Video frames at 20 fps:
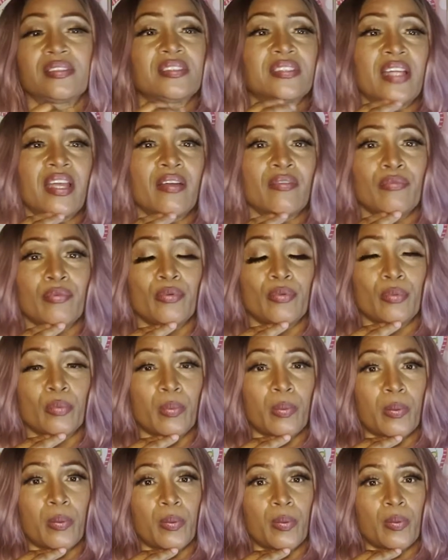Stanford
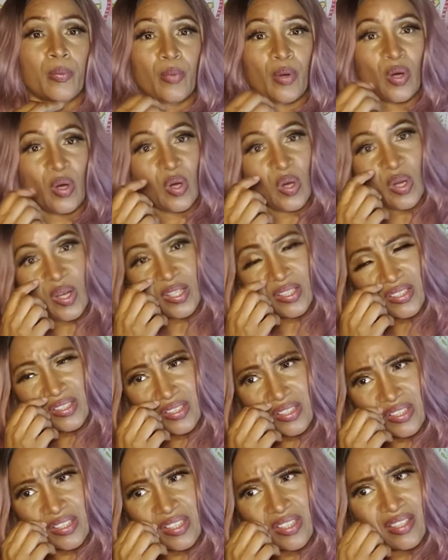Mall.
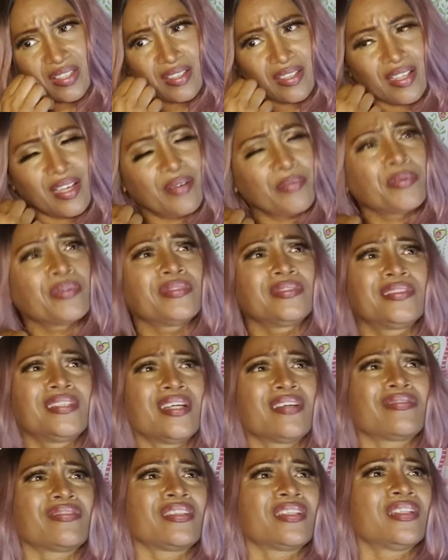Actually, yeah, I would
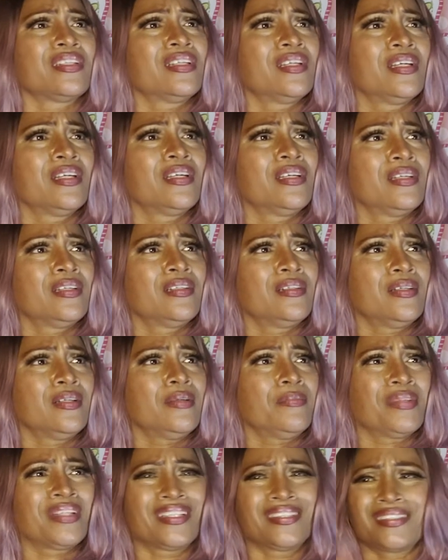definitely,
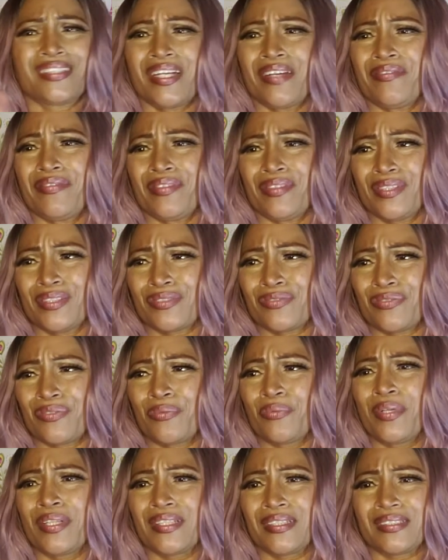because Stanford is, for
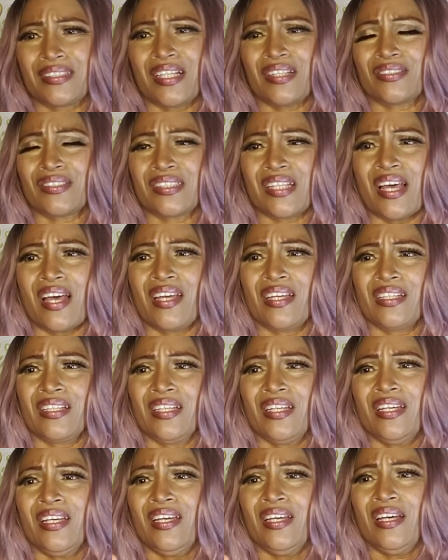one, it's outside.
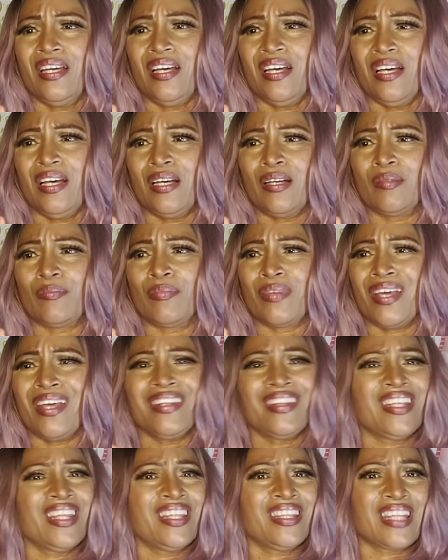And
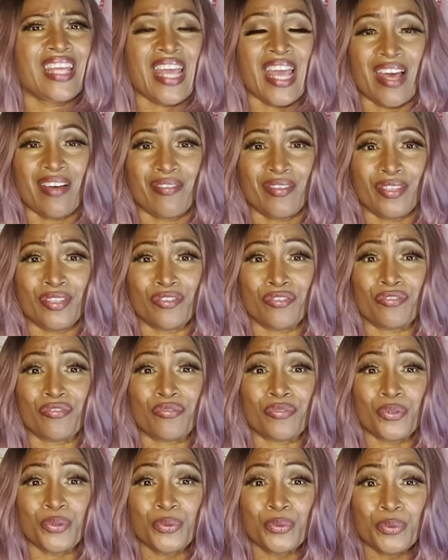then they have a new
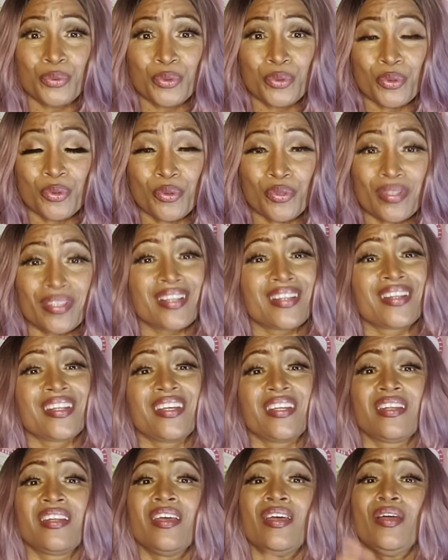food court. And
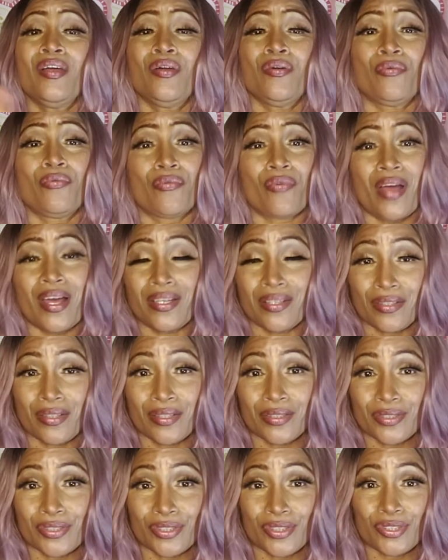then right
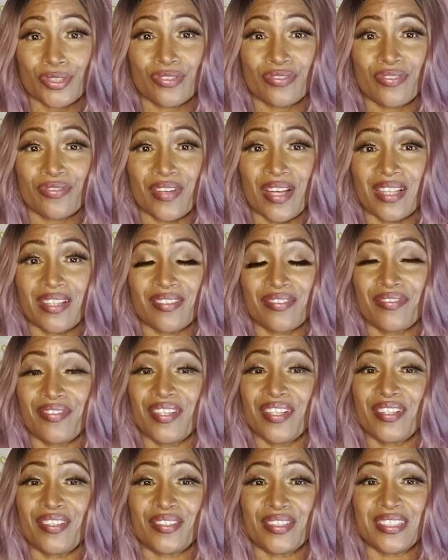across the street from Valley
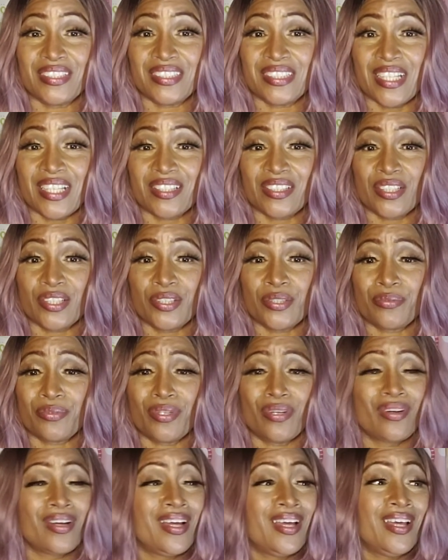Fair is Santana
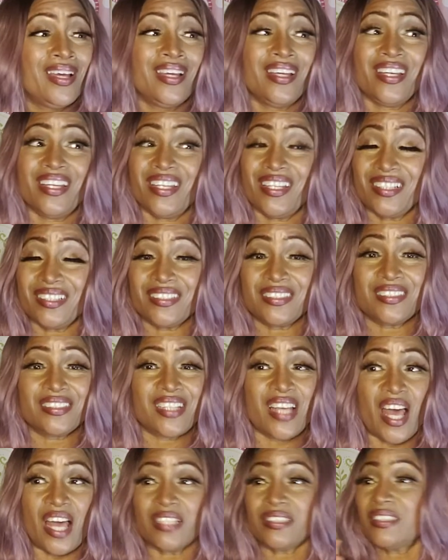Row. It's
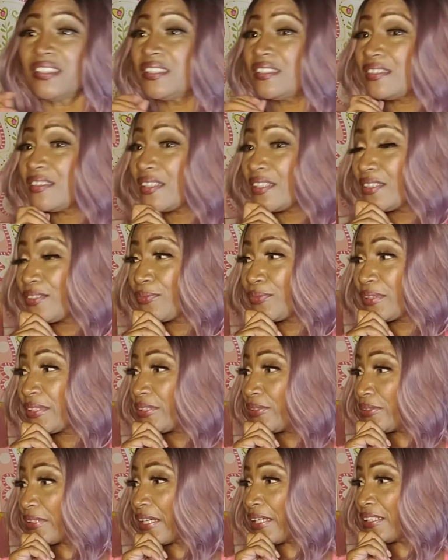
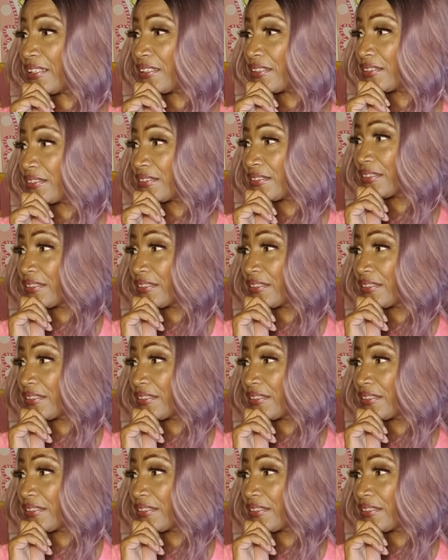really nice, and